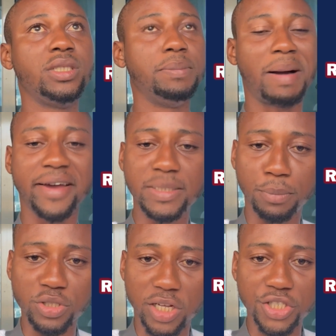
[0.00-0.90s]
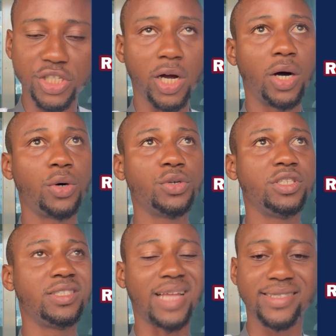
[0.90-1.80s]
the market potential,
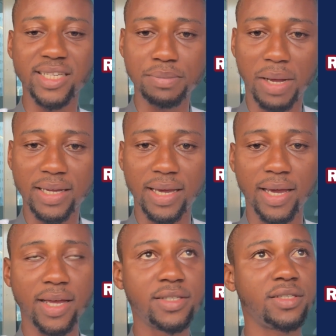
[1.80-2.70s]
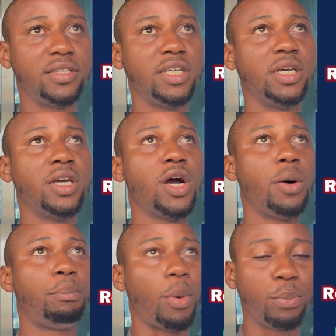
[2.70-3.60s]
the target market, the
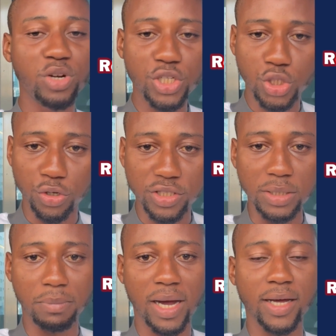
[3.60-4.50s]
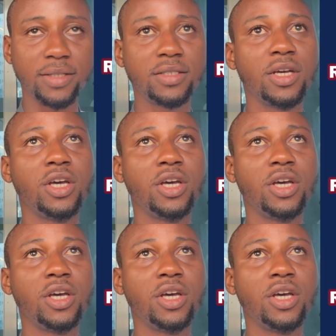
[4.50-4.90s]
population demand,